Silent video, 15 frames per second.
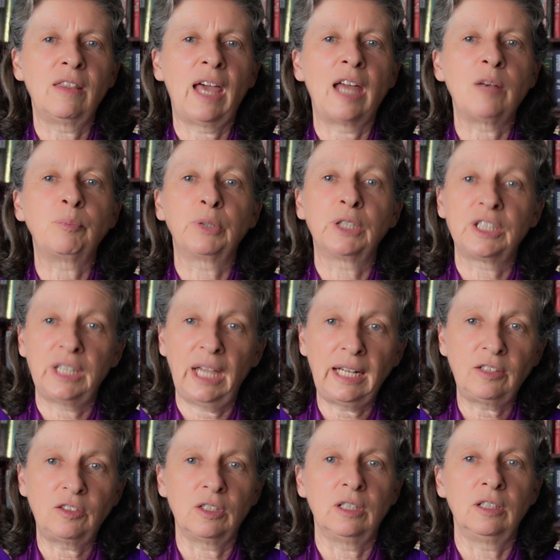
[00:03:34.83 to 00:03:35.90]
that
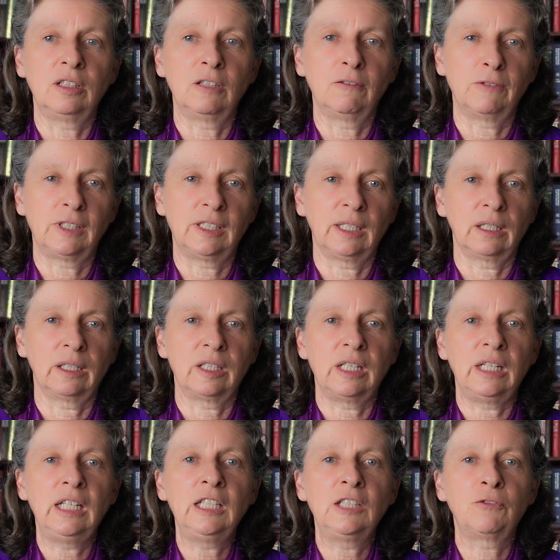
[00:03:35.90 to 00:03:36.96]
protected the
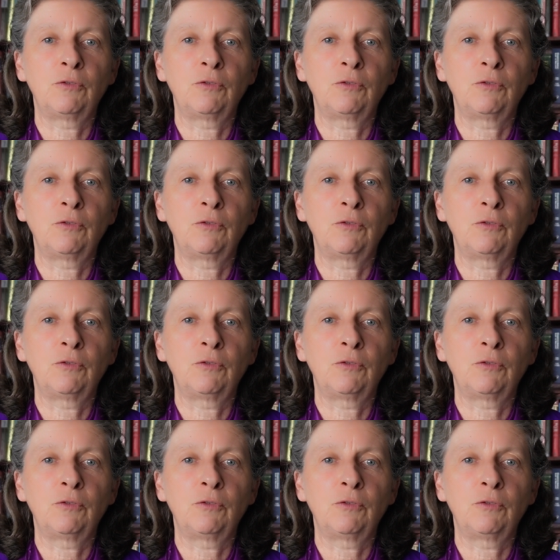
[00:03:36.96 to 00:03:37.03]
facilities